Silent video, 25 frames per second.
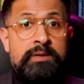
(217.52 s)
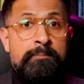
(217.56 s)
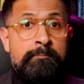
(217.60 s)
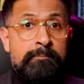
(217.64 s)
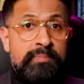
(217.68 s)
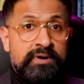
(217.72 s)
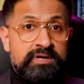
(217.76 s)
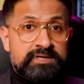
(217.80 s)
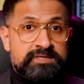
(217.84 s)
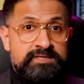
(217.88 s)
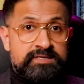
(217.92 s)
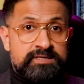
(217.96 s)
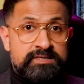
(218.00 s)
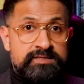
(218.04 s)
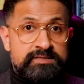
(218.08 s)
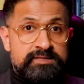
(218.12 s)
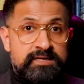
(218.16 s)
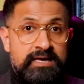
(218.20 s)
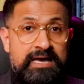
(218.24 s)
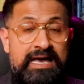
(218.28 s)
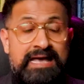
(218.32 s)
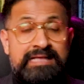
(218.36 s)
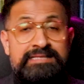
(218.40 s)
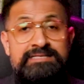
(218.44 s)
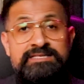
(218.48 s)

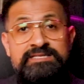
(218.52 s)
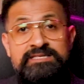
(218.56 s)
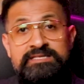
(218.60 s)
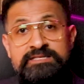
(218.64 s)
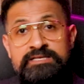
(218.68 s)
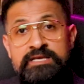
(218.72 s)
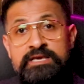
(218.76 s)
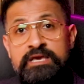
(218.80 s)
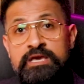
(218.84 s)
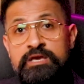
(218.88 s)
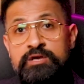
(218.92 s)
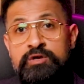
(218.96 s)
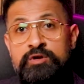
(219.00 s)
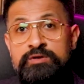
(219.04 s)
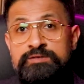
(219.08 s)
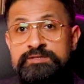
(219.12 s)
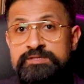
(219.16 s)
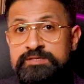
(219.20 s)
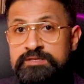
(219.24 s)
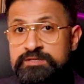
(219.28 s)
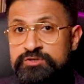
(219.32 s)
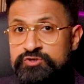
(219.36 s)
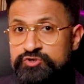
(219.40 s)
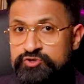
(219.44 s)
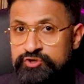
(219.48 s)
impulses, and stay
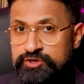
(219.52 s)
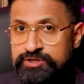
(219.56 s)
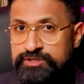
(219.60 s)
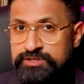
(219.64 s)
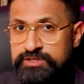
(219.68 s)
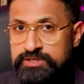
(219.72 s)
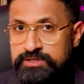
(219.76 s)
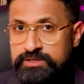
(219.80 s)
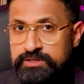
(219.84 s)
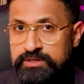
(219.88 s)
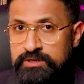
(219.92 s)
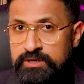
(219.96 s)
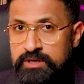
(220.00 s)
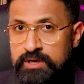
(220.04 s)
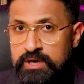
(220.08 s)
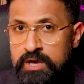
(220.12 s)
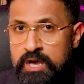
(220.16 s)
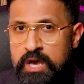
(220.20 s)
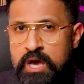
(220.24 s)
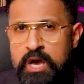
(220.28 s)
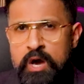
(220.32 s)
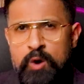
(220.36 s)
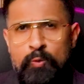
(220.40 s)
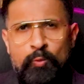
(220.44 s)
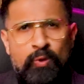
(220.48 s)
concentrated.
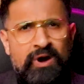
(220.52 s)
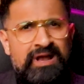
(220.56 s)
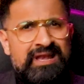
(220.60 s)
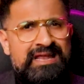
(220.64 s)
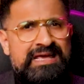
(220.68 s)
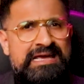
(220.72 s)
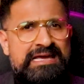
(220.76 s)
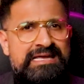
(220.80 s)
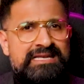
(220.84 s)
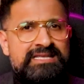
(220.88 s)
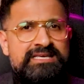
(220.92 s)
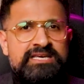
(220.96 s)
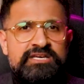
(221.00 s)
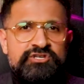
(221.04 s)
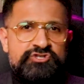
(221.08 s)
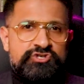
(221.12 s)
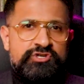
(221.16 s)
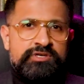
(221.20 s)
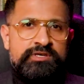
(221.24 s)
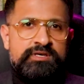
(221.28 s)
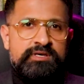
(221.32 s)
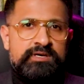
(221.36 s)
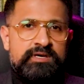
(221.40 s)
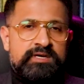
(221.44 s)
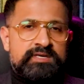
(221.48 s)
While
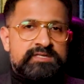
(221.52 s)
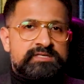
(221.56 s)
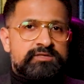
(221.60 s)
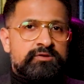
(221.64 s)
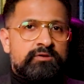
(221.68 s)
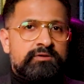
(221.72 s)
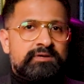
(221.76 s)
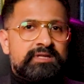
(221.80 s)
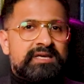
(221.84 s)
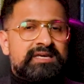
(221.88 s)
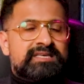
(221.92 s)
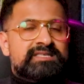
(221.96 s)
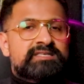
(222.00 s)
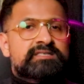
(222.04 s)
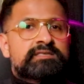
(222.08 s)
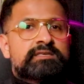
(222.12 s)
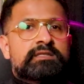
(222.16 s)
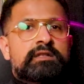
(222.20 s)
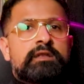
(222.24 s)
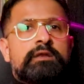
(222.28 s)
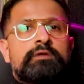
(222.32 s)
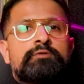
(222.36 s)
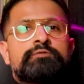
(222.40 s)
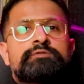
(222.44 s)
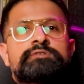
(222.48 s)
ADHD is not
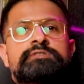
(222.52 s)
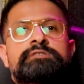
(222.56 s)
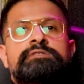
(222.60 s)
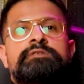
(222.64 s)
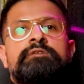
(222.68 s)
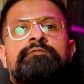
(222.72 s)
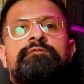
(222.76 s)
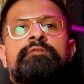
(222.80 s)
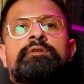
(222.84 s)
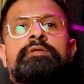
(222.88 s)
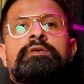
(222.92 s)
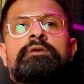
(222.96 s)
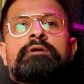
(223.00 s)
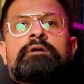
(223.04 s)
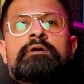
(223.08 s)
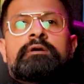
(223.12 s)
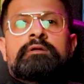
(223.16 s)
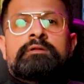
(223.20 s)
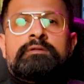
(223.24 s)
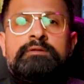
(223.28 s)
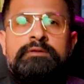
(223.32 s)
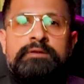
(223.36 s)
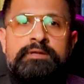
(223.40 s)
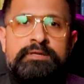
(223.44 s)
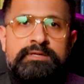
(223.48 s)
exclusively a
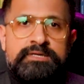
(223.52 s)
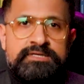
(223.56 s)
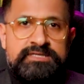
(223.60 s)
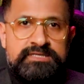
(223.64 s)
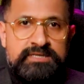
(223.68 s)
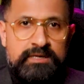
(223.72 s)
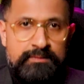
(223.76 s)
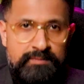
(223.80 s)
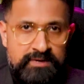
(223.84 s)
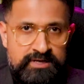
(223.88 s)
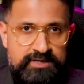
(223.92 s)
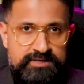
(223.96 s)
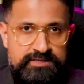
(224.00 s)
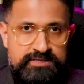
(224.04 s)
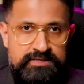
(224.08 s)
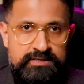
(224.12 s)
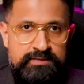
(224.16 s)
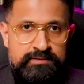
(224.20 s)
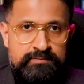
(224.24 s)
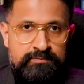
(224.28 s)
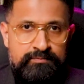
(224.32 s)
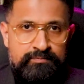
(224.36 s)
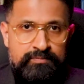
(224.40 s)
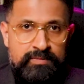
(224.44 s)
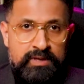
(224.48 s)
learning
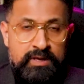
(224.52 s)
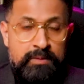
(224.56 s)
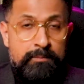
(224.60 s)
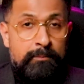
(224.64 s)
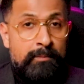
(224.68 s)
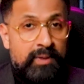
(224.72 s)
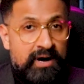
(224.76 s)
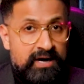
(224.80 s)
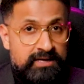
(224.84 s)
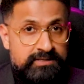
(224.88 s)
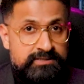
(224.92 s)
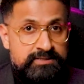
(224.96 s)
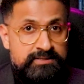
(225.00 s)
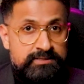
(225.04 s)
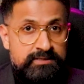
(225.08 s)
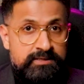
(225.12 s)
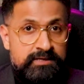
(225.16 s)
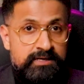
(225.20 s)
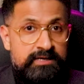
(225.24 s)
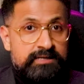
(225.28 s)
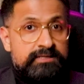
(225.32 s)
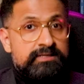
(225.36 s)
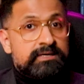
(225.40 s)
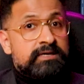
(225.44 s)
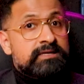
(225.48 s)
disability, but
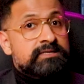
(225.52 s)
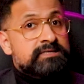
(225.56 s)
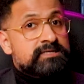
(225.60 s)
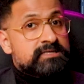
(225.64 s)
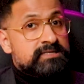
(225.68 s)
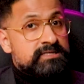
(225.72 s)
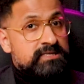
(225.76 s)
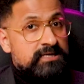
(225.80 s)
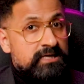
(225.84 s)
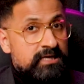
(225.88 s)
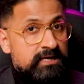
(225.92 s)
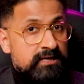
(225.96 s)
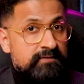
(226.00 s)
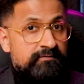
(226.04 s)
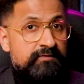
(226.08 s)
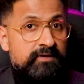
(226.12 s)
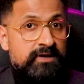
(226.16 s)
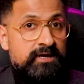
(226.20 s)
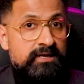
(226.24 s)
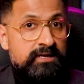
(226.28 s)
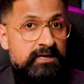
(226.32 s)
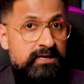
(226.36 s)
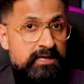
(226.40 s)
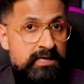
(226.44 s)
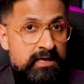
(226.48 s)
it can
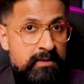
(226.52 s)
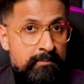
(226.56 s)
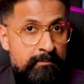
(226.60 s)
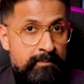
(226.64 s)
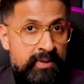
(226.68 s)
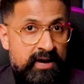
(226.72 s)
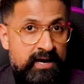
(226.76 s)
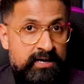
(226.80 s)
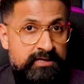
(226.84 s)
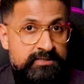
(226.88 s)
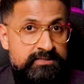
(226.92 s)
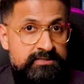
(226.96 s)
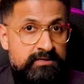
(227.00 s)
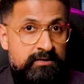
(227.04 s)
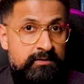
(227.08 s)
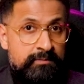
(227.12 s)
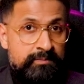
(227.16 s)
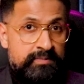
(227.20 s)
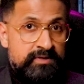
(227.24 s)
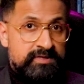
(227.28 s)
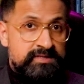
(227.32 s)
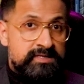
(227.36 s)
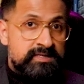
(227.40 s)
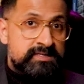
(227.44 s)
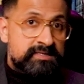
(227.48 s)
significantly impact a
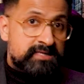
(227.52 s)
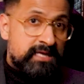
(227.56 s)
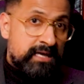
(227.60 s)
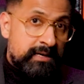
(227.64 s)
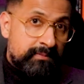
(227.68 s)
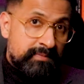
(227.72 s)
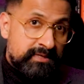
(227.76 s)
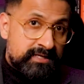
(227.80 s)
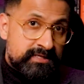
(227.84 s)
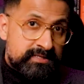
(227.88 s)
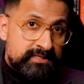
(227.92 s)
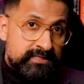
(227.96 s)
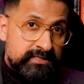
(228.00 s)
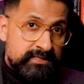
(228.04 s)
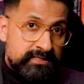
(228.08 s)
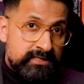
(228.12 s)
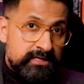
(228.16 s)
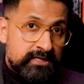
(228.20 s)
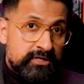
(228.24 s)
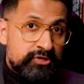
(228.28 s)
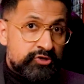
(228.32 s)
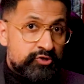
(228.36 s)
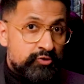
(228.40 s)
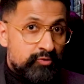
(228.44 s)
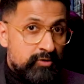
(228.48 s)
person's
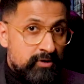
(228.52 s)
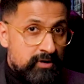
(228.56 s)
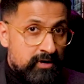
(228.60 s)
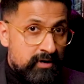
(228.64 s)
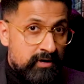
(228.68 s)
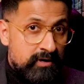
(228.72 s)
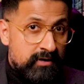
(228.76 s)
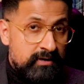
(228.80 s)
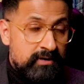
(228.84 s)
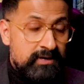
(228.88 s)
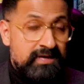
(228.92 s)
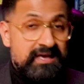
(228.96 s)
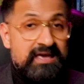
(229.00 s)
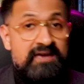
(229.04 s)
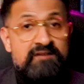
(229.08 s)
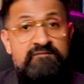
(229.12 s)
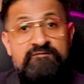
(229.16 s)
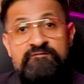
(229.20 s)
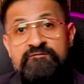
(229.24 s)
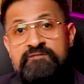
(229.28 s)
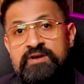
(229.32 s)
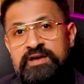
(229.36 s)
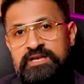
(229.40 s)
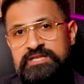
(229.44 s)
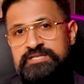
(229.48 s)
ability to learn
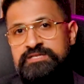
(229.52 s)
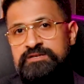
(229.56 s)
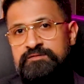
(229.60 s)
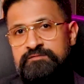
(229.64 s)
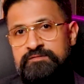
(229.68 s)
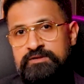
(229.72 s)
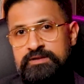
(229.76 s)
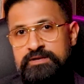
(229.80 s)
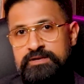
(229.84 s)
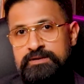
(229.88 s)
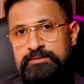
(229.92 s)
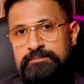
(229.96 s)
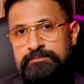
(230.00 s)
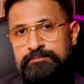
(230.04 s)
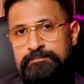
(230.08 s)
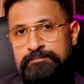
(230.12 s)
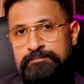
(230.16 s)
effectively.